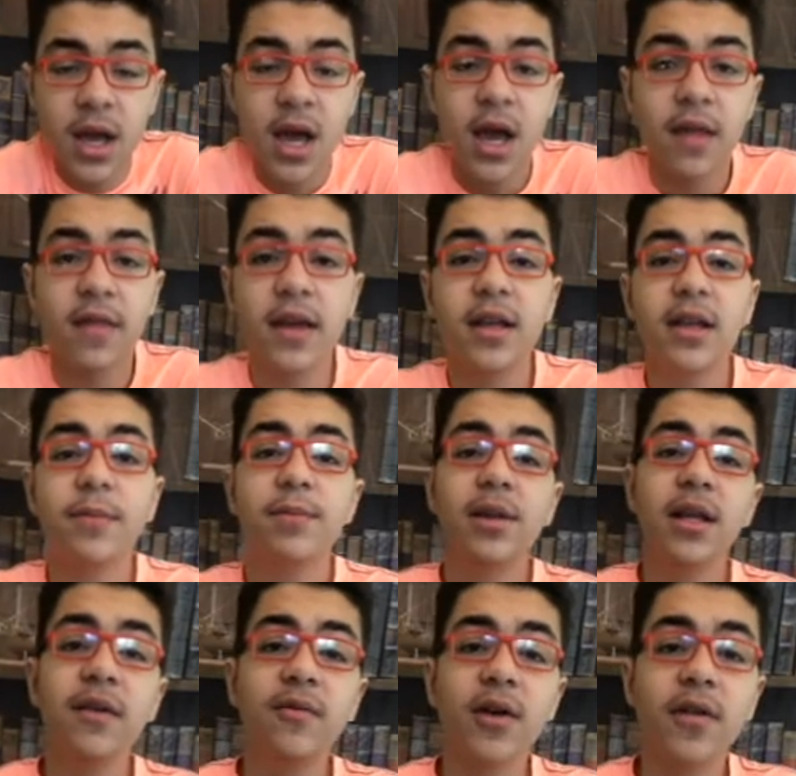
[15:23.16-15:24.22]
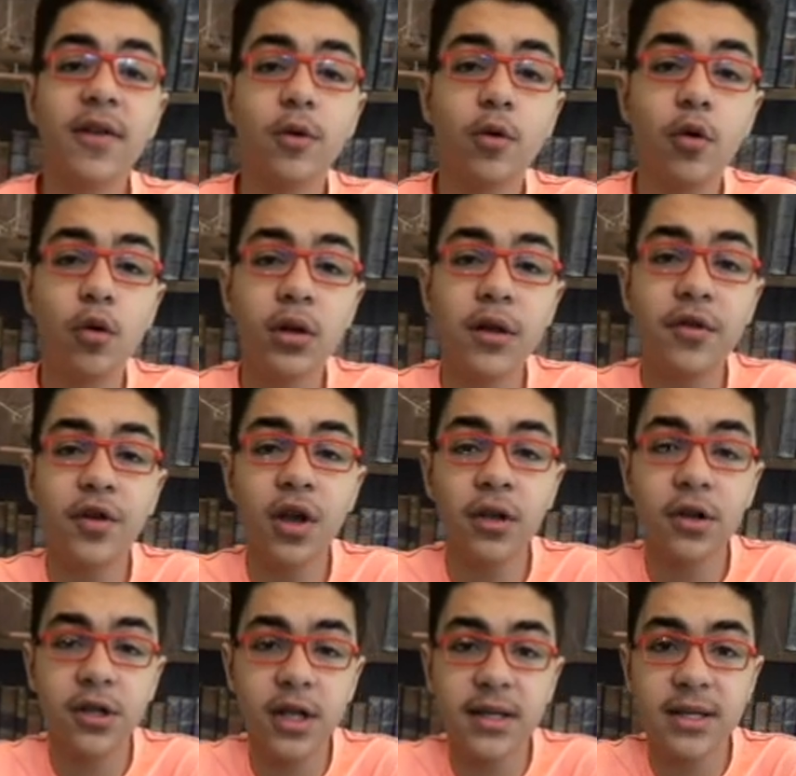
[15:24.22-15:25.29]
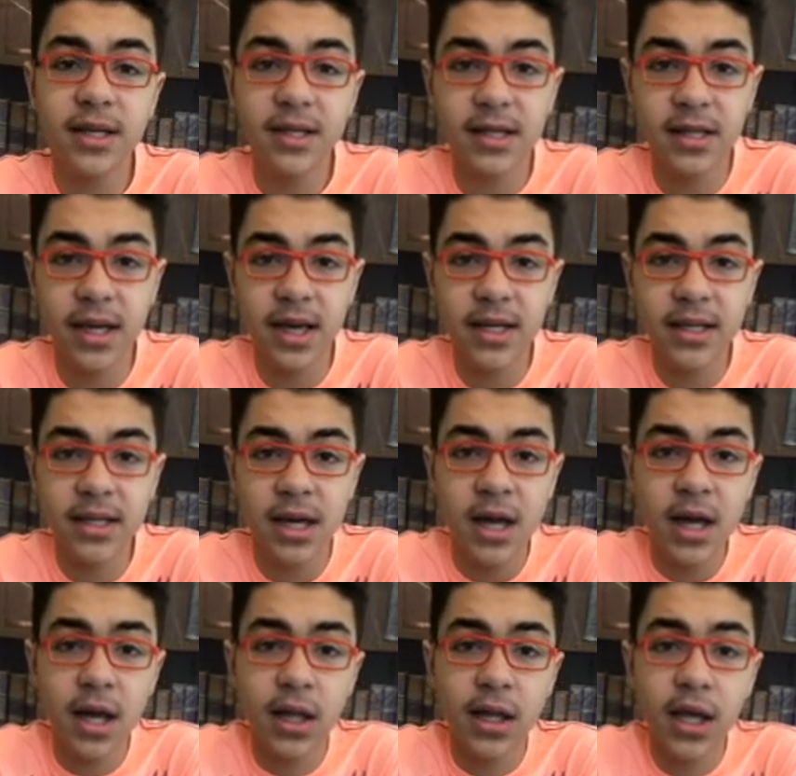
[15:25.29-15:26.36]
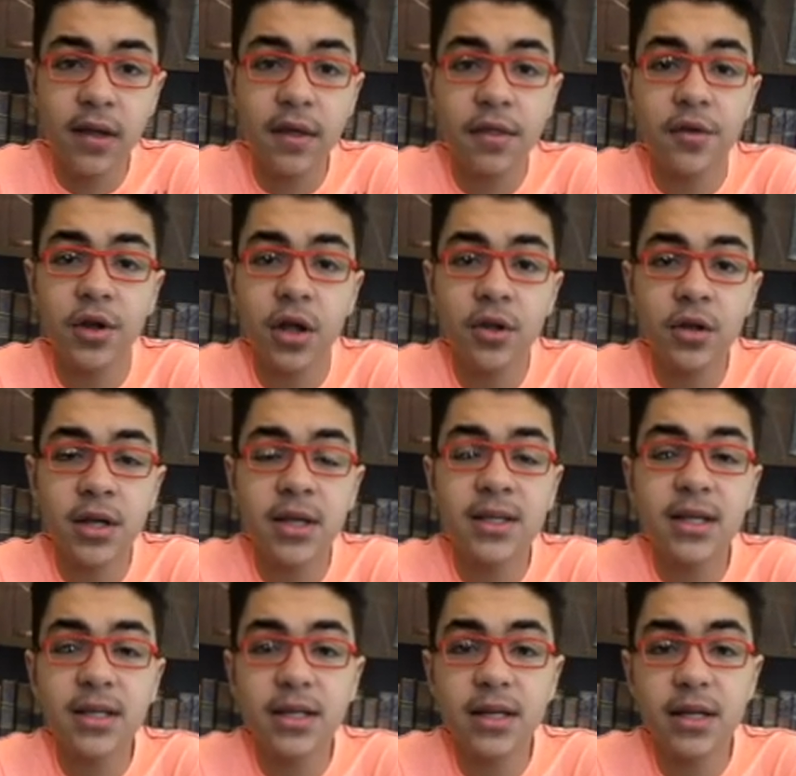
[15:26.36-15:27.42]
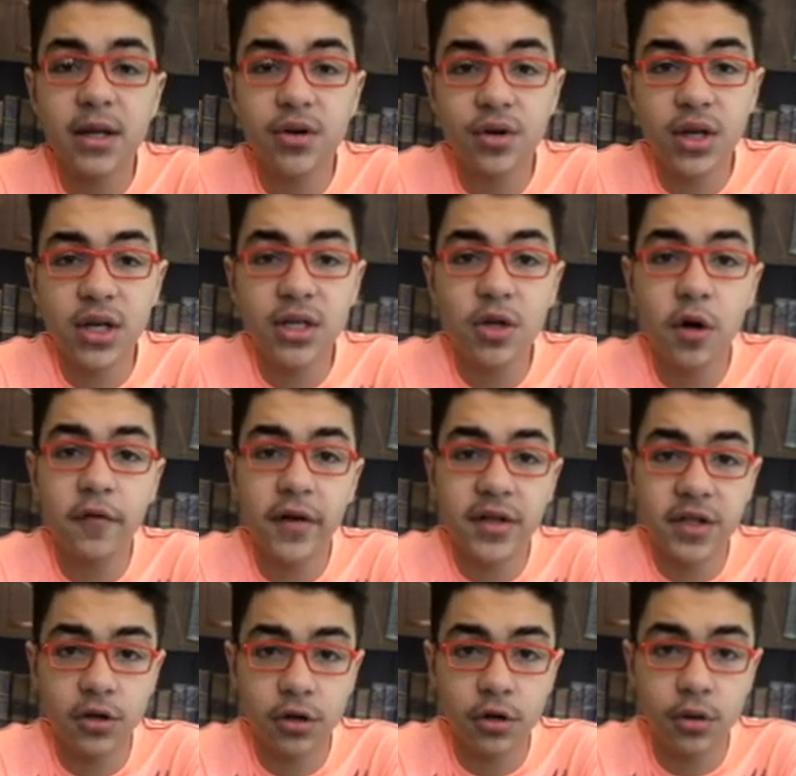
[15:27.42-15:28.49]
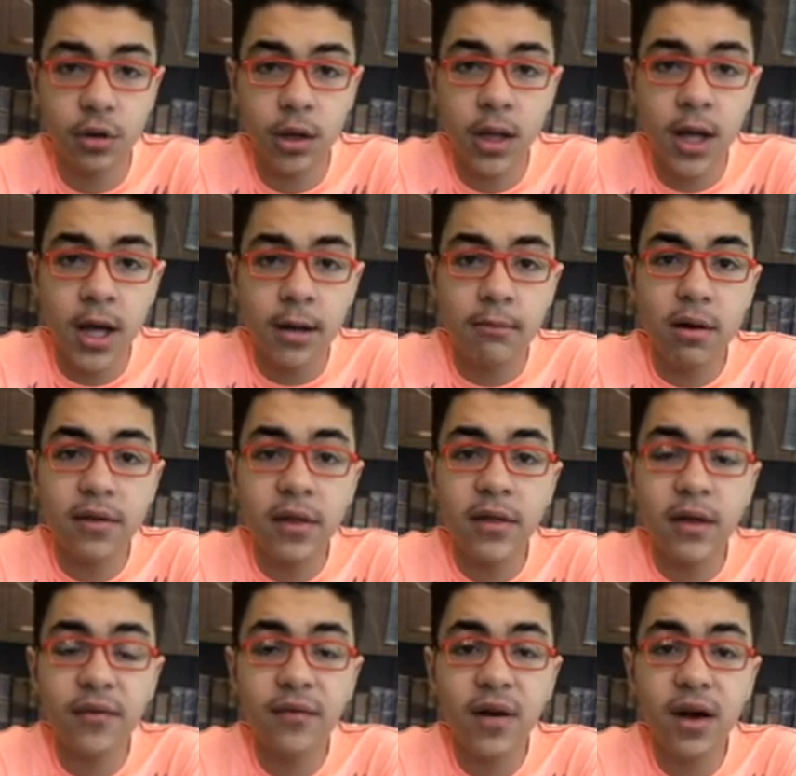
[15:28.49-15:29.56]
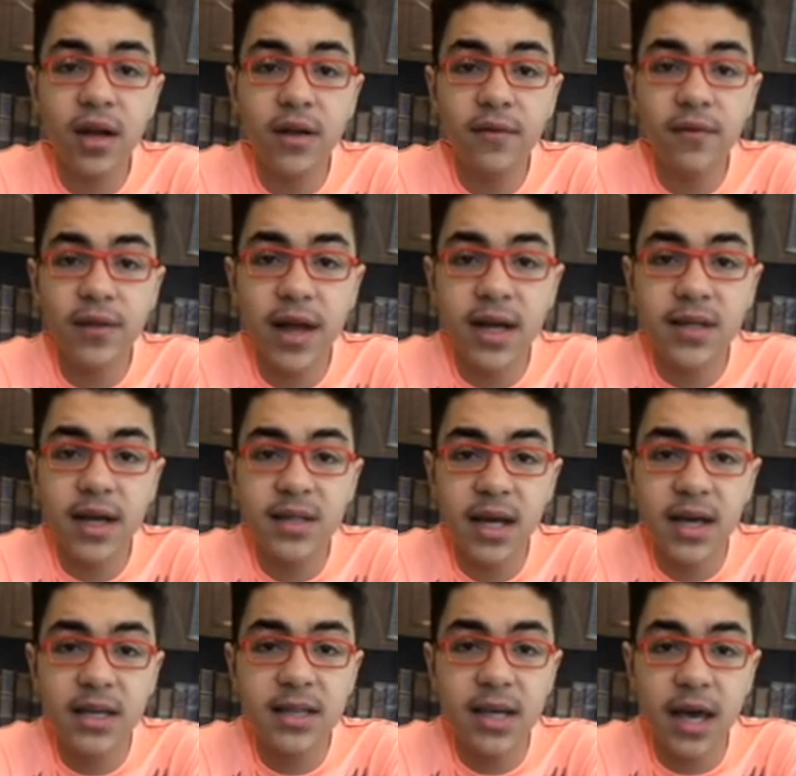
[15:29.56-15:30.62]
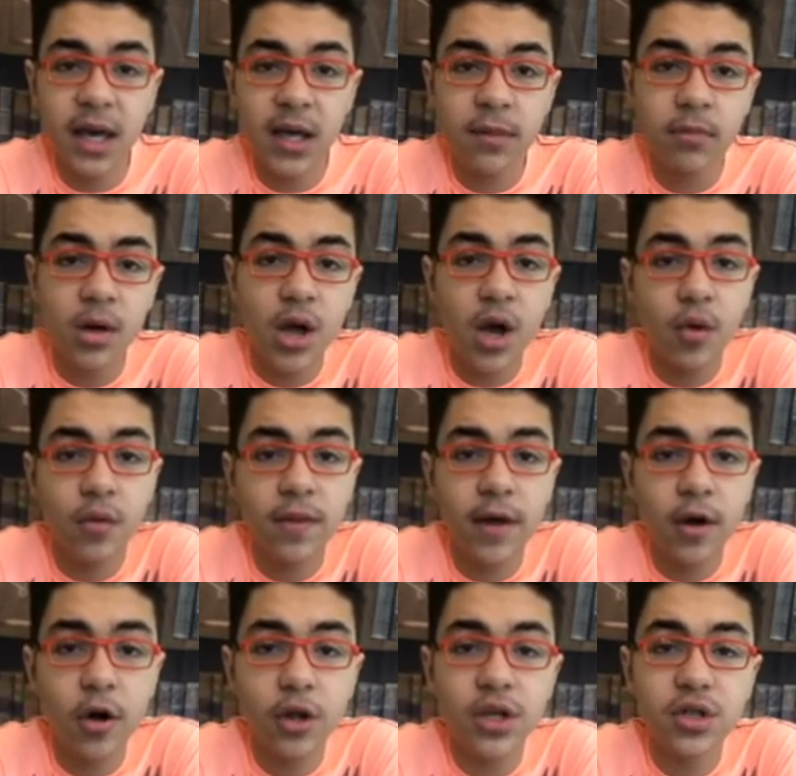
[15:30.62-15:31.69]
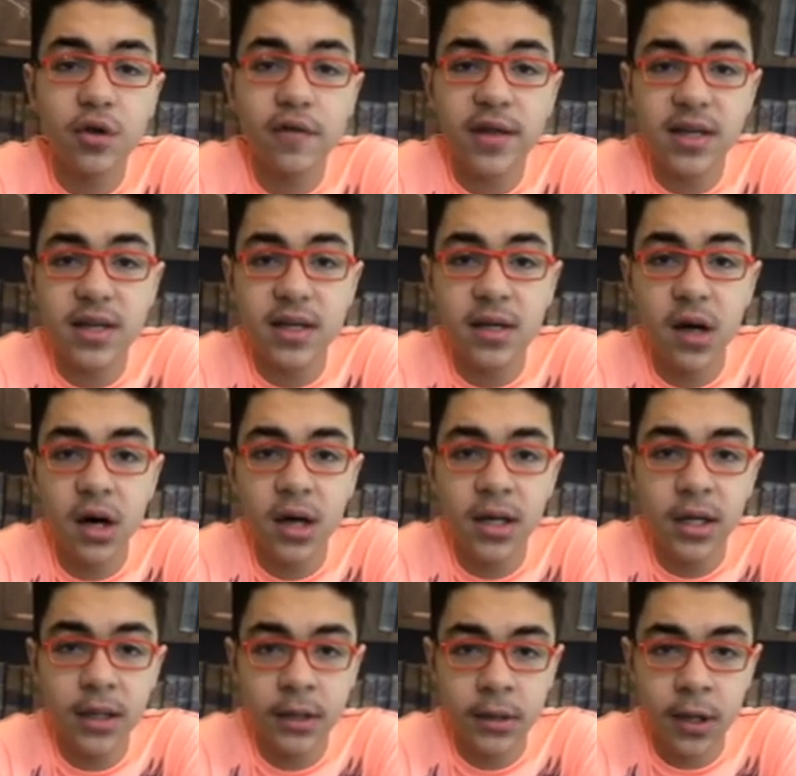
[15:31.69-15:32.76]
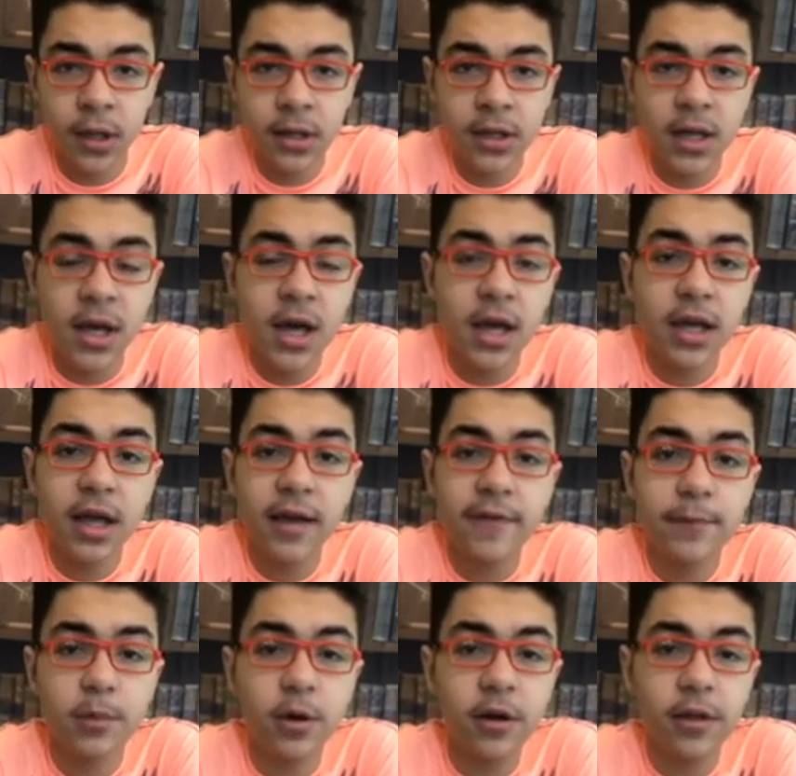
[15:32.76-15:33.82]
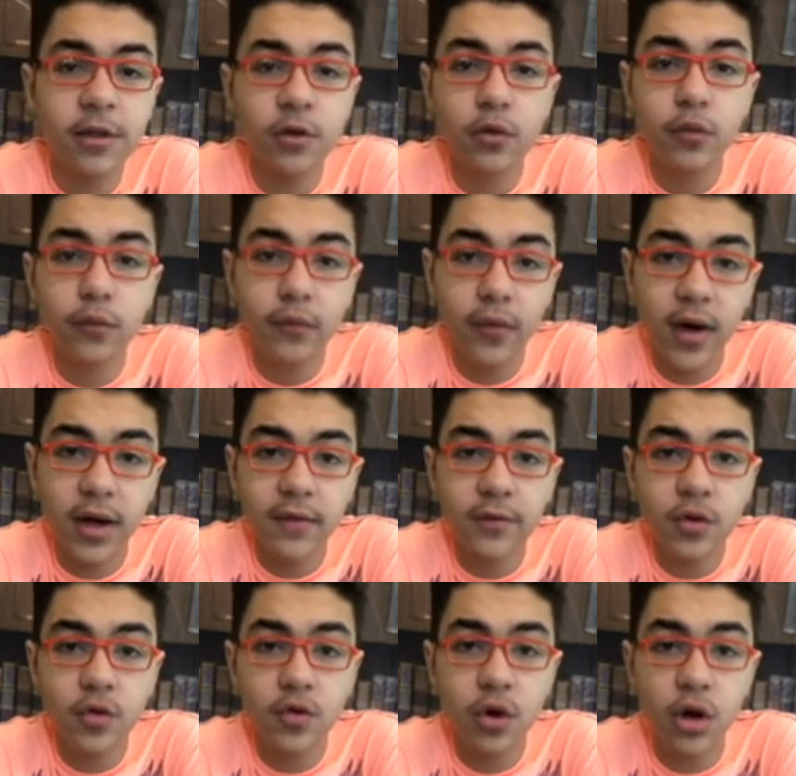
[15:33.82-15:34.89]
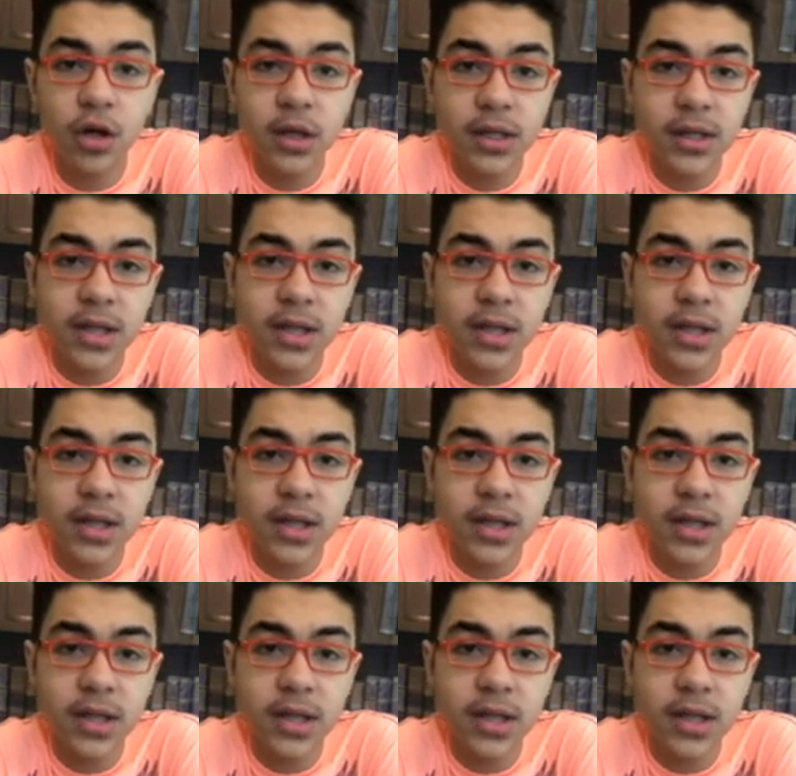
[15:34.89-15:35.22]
they believed that there were only 360 days, like the 360 degrees of a circle. But then the 5 last days came when the goddess of the sky, Nut, gave birth to 5 new gods,